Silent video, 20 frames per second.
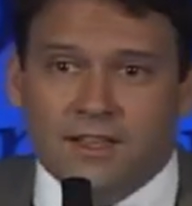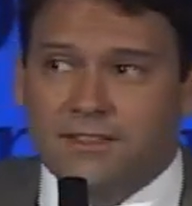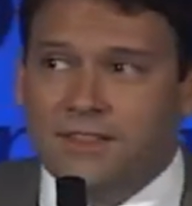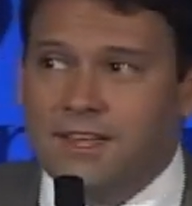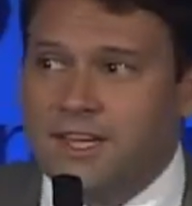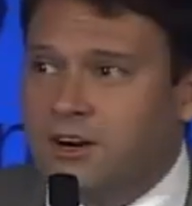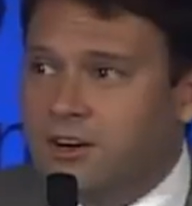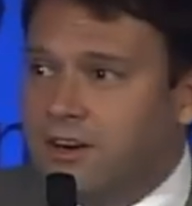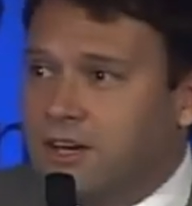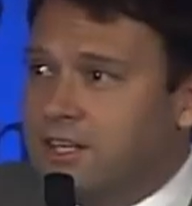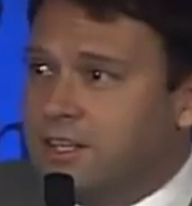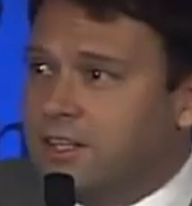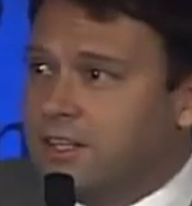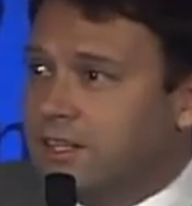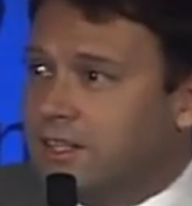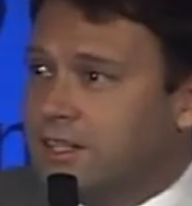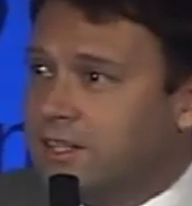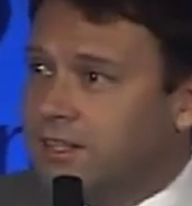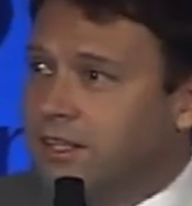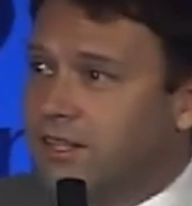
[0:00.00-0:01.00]
They are in
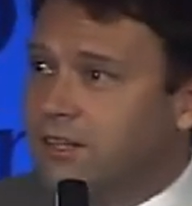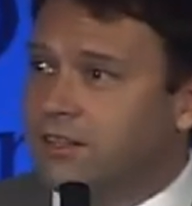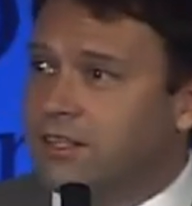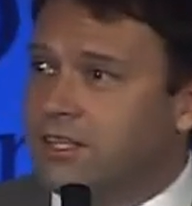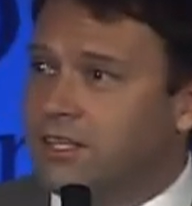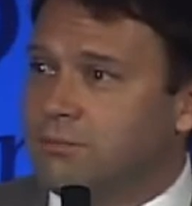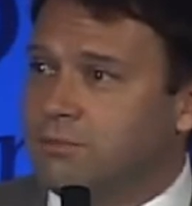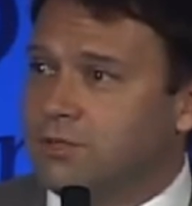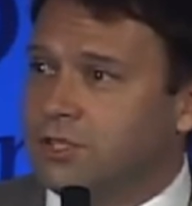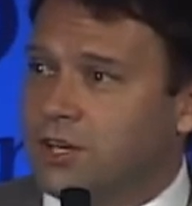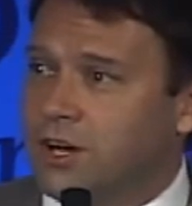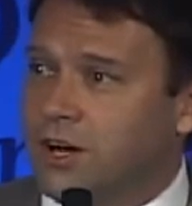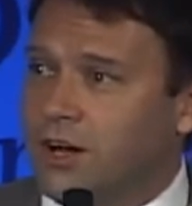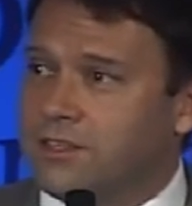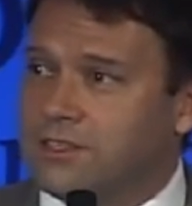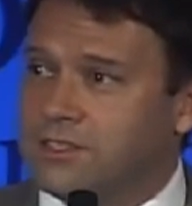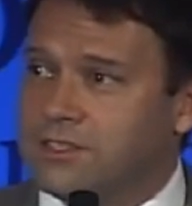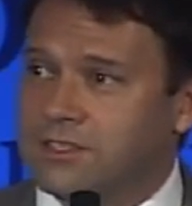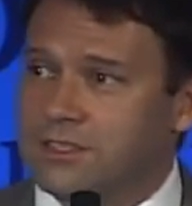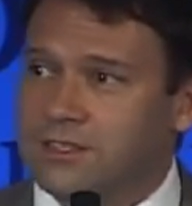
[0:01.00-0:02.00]
it clearly
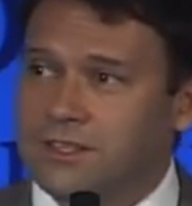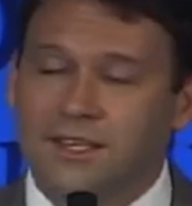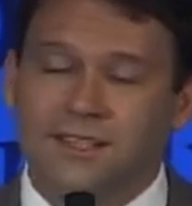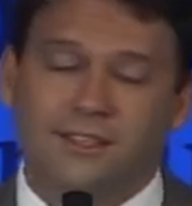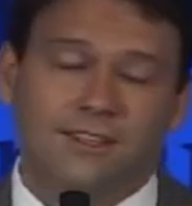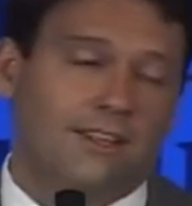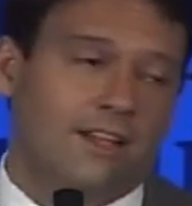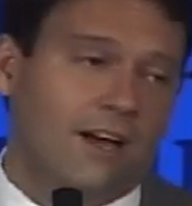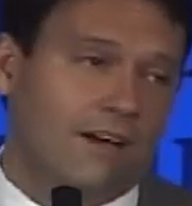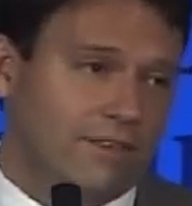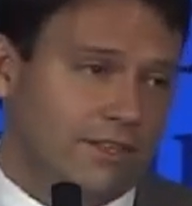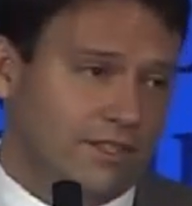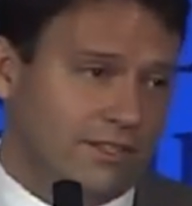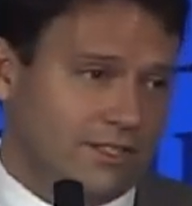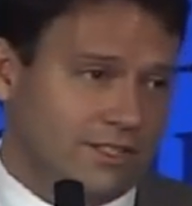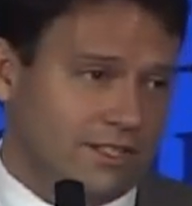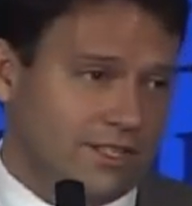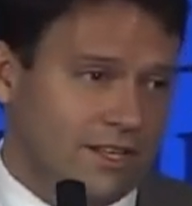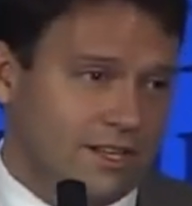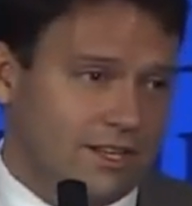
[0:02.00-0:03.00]
because they love
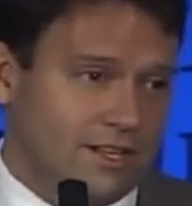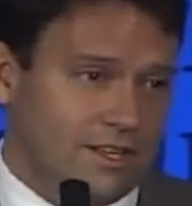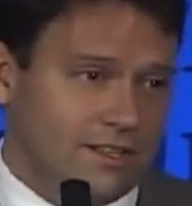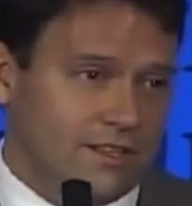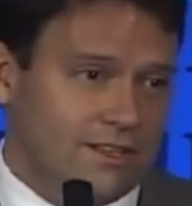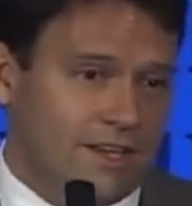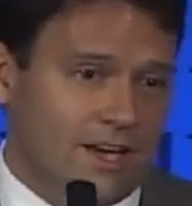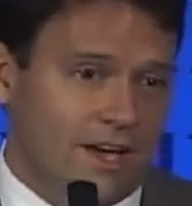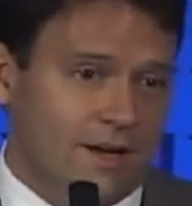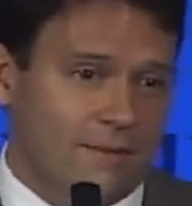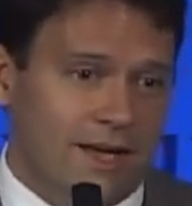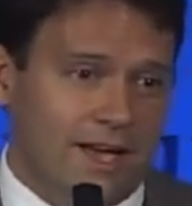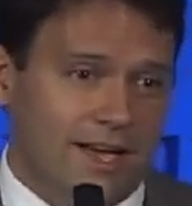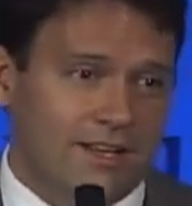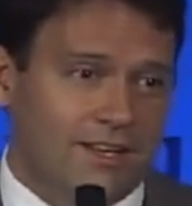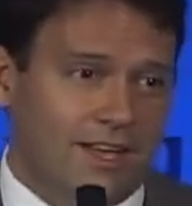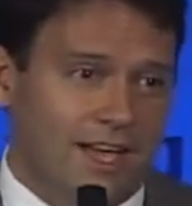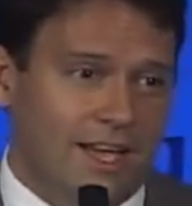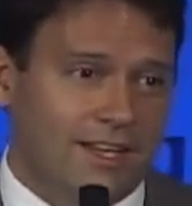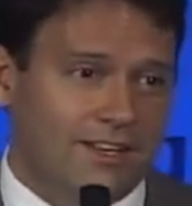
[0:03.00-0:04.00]
it, yeah,
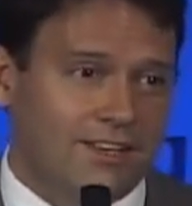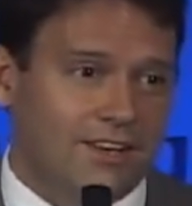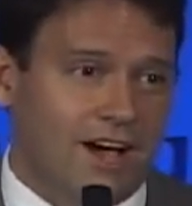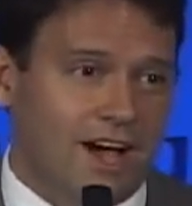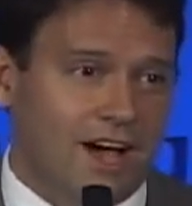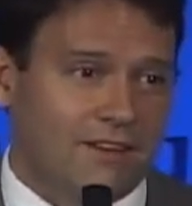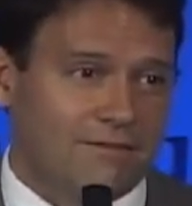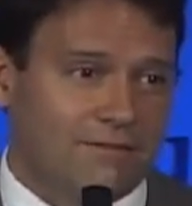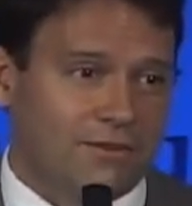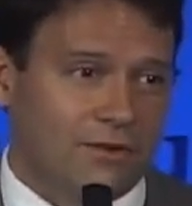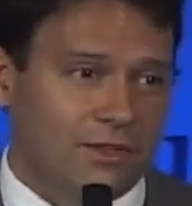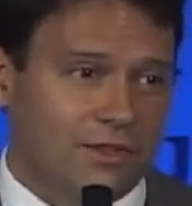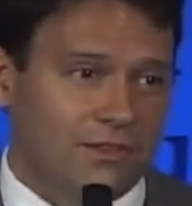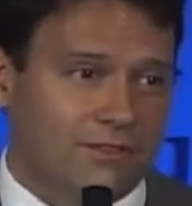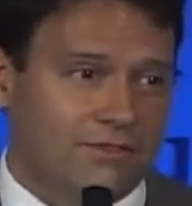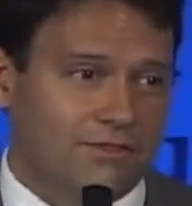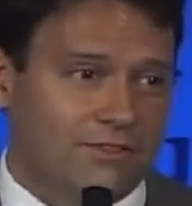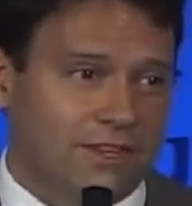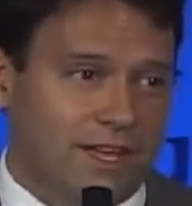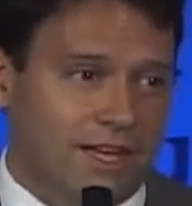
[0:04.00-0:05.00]
and not for
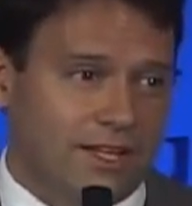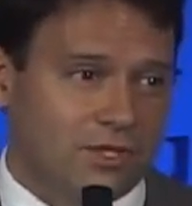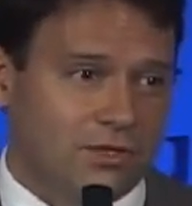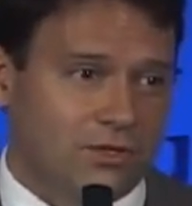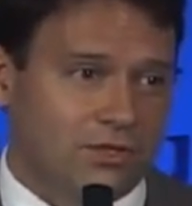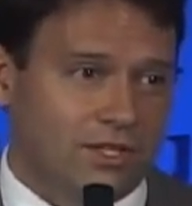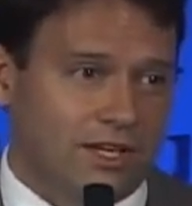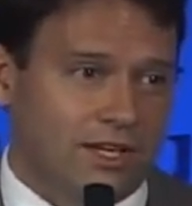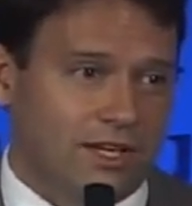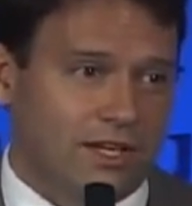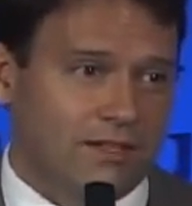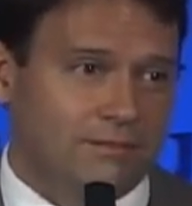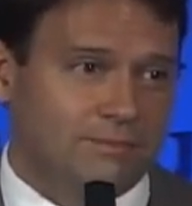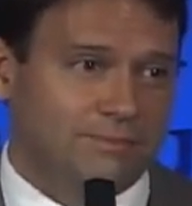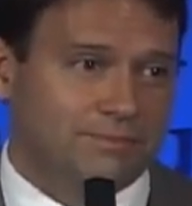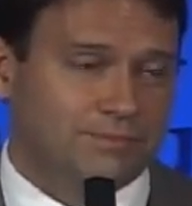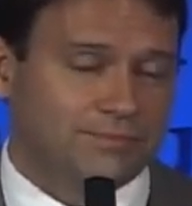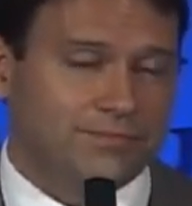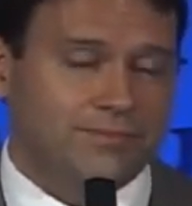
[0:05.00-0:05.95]
the financial gain.